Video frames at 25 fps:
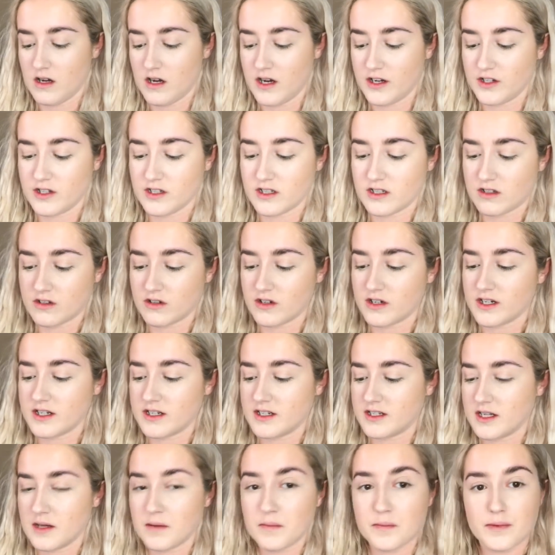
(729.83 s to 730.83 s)
I just sort
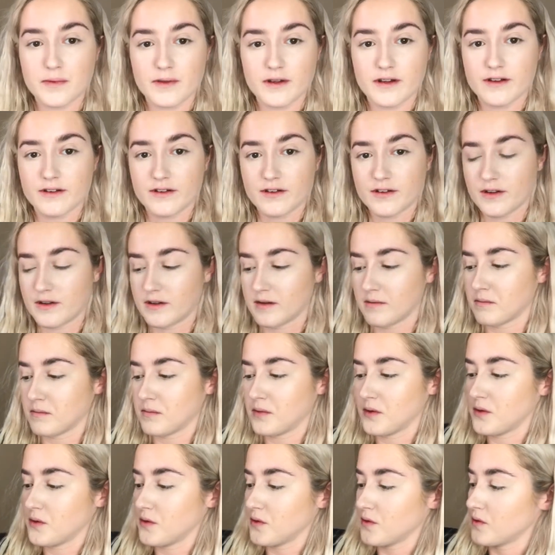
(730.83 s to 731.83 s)
of dip into them
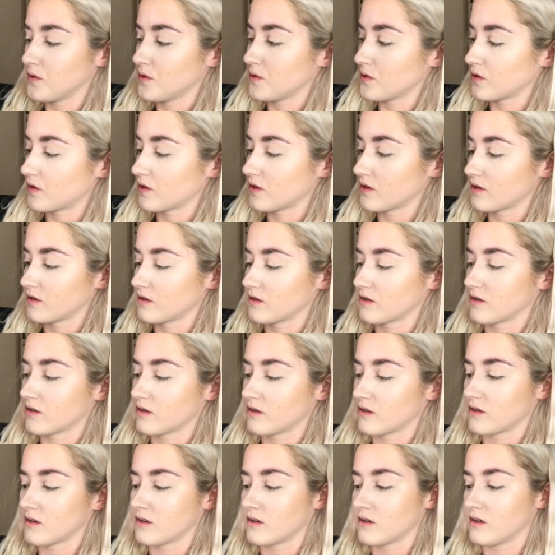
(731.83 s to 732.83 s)
both.
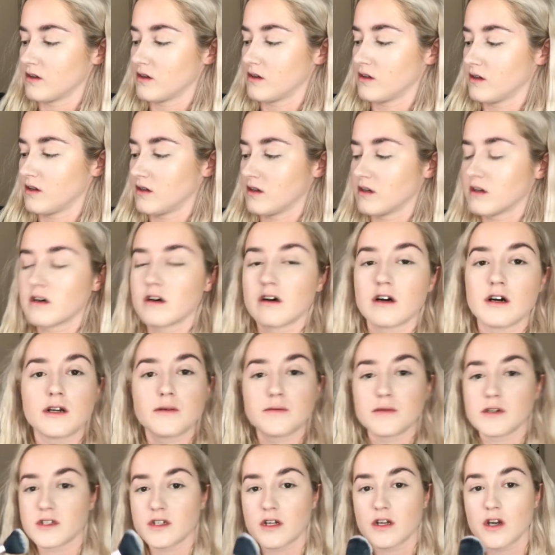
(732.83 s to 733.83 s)
And
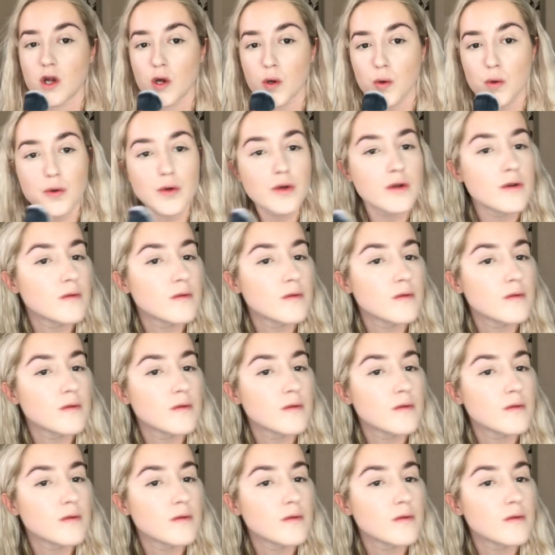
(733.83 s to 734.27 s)
I'm just gonna.